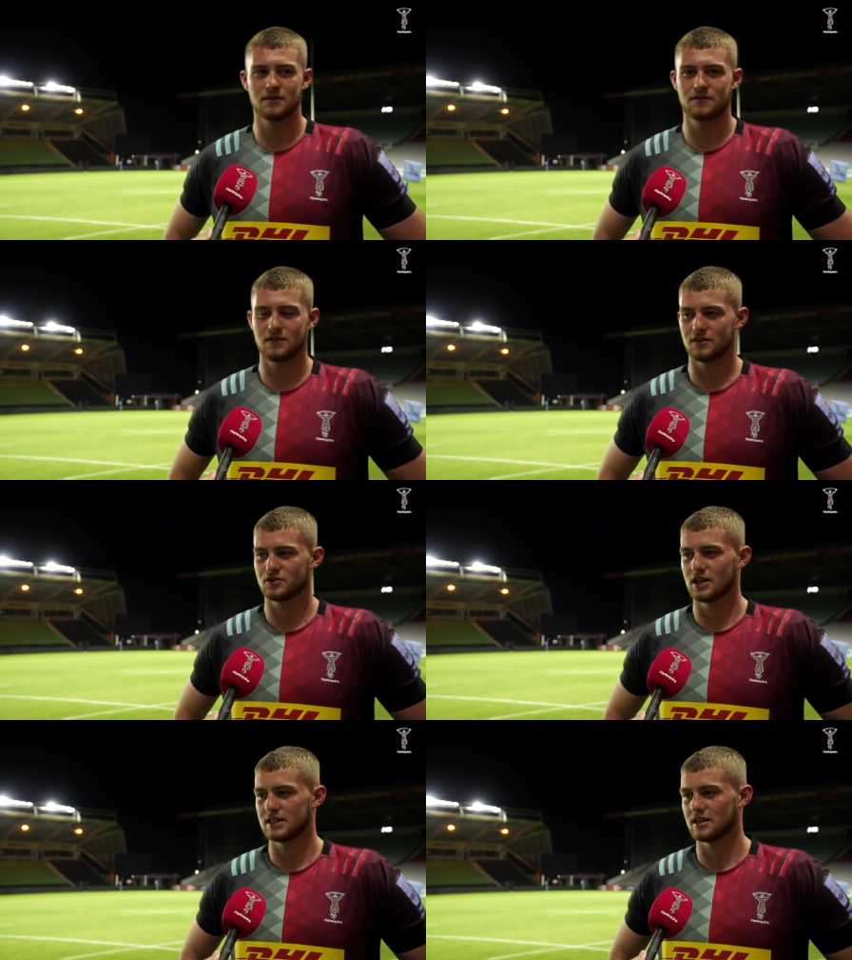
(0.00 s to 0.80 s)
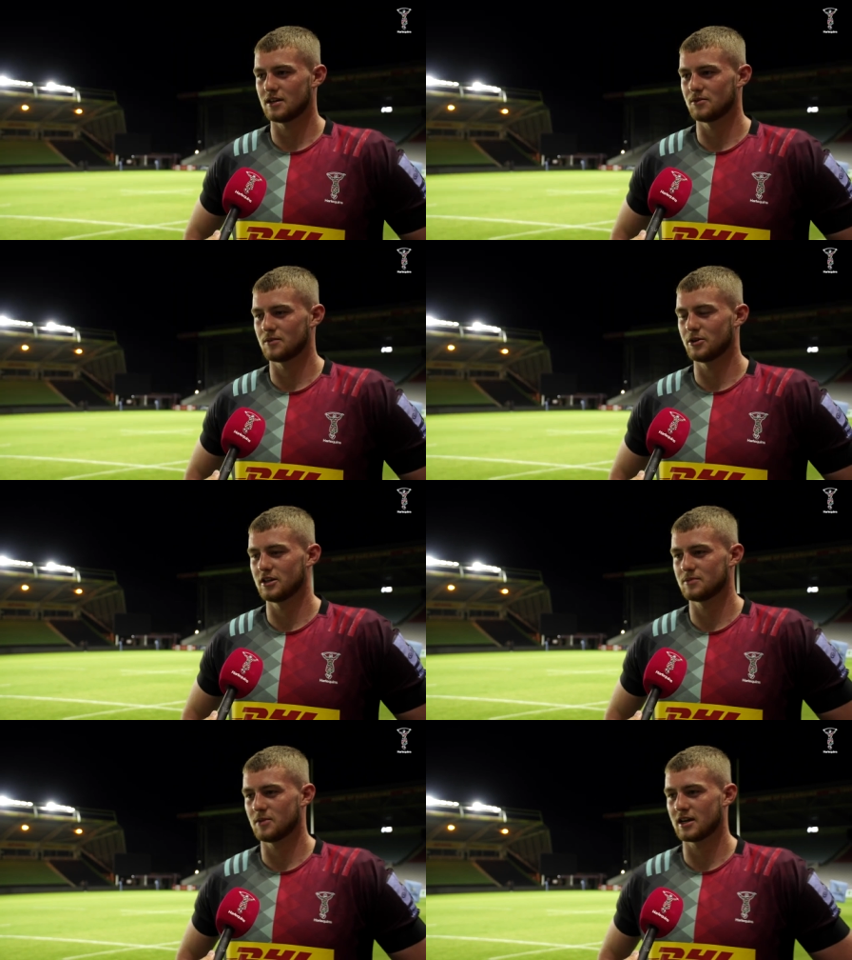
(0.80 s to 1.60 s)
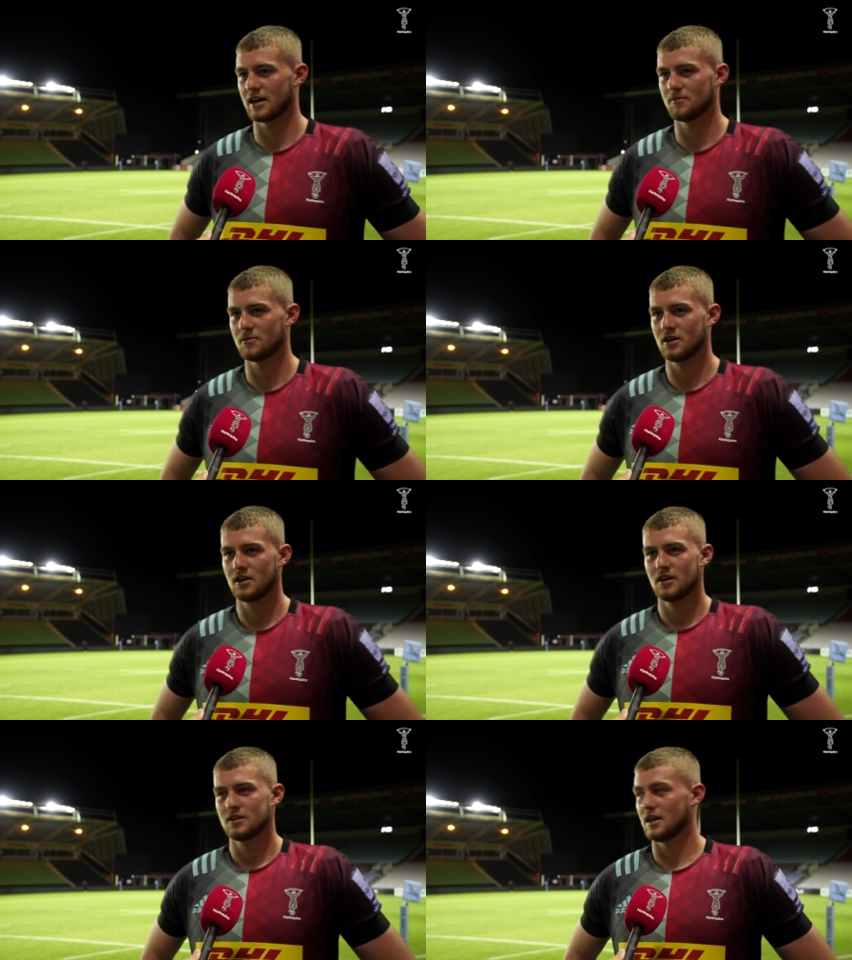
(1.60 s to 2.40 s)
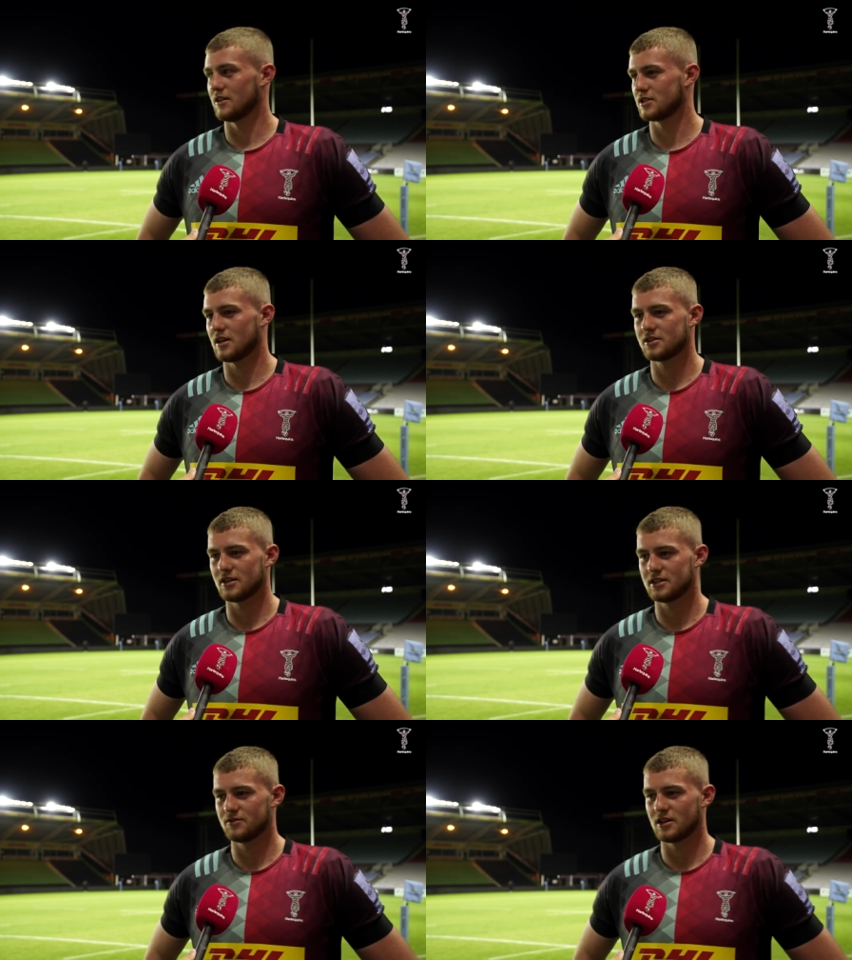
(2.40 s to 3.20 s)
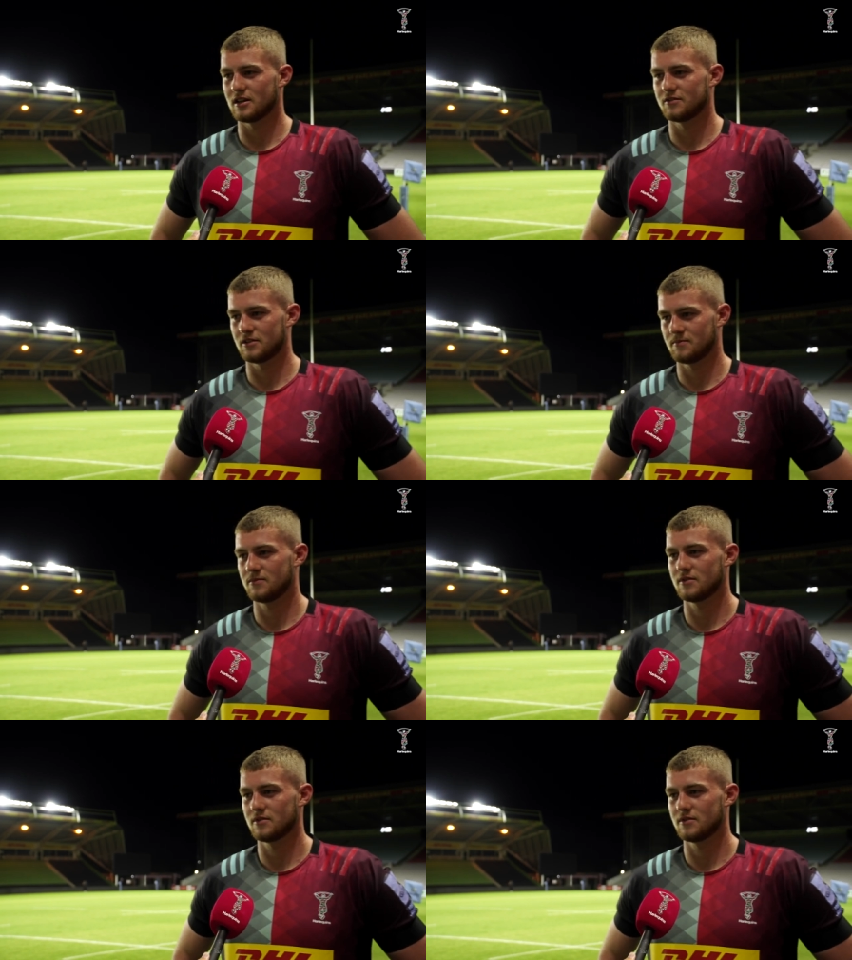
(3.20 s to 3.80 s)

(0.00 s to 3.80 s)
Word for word: of, lot of traits that I want to put into my game. So yeah, it was nice to actually run out of him